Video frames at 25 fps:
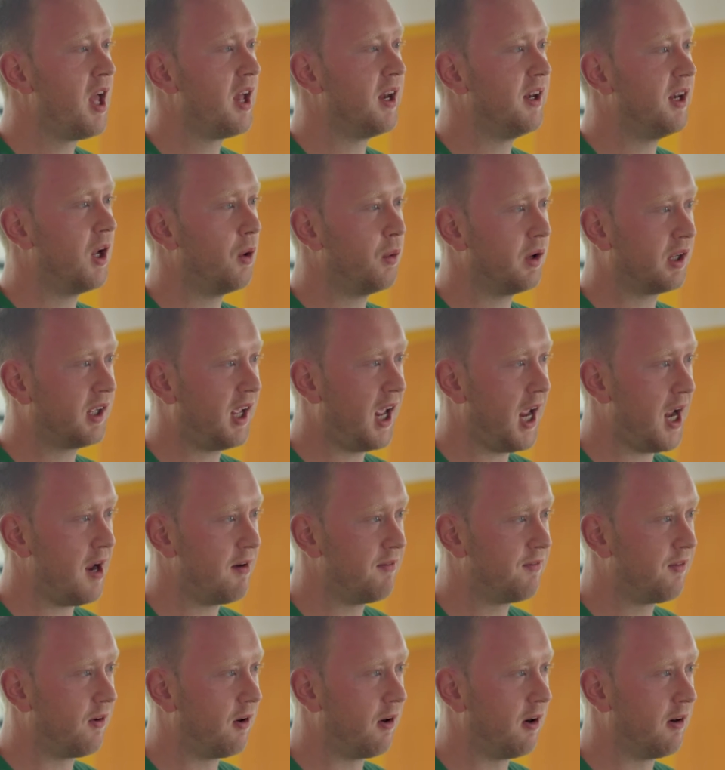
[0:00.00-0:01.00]
Now it
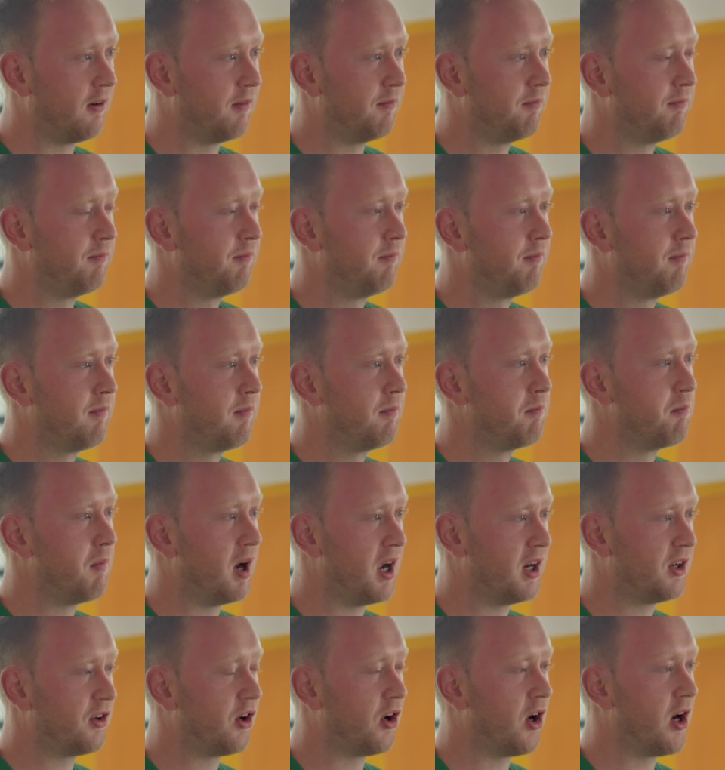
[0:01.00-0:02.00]
came for
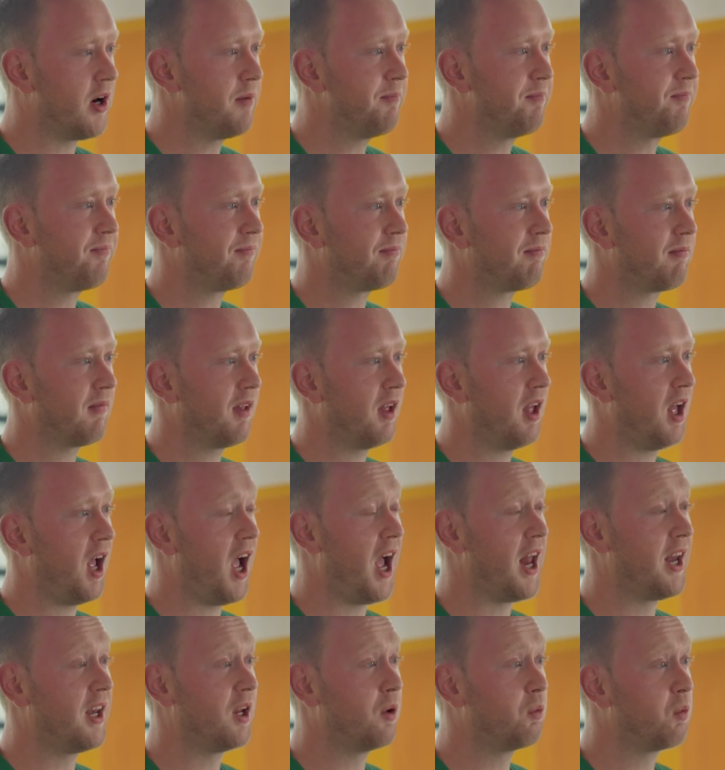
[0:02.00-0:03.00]
my turn
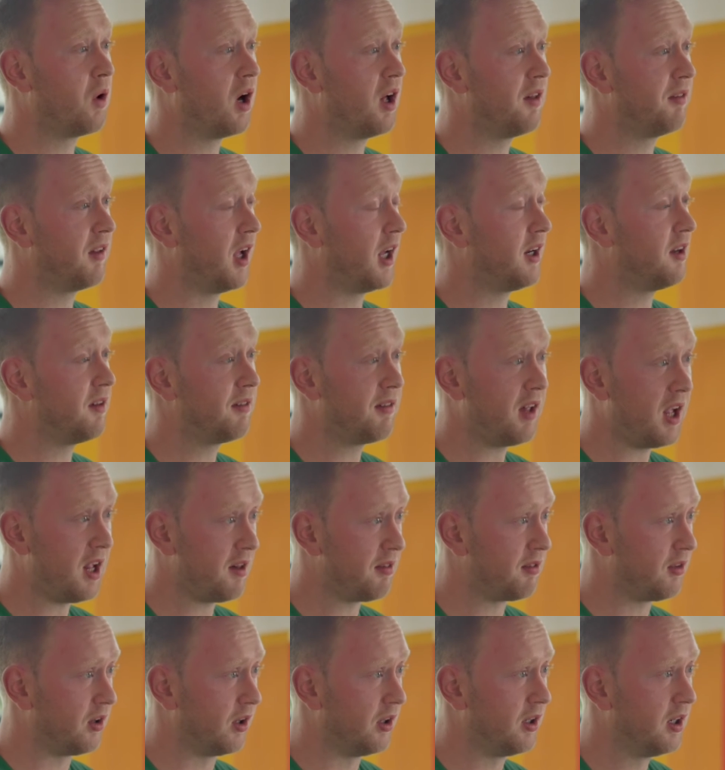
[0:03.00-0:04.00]
and it was a
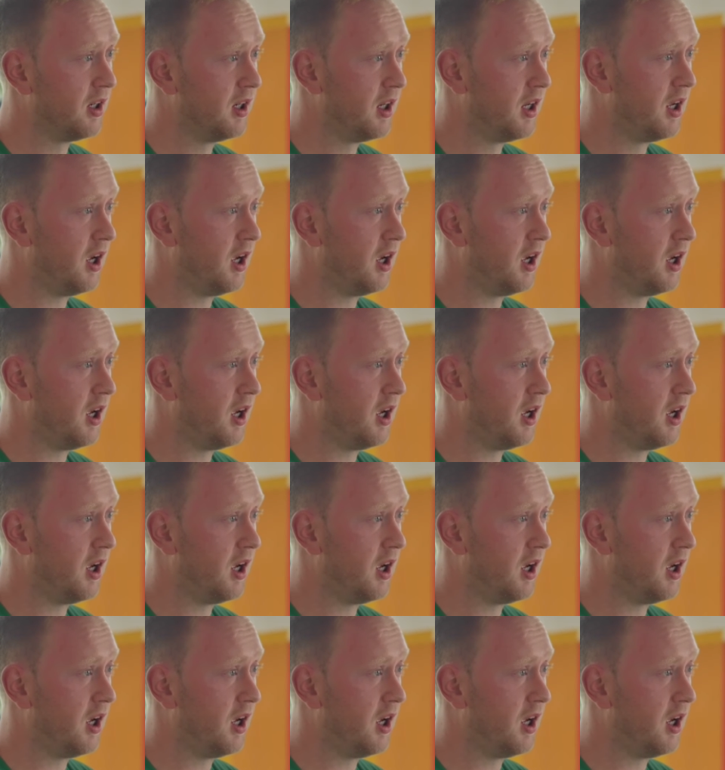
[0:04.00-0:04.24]
disaster.